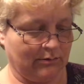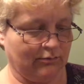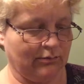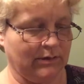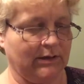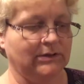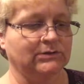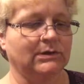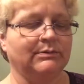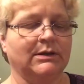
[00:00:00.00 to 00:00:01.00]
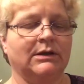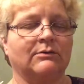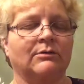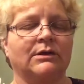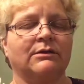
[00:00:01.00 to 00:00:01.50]
really enjoy
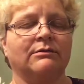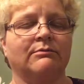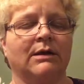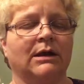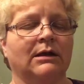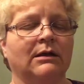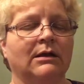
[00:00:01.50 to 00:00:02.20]
playing with my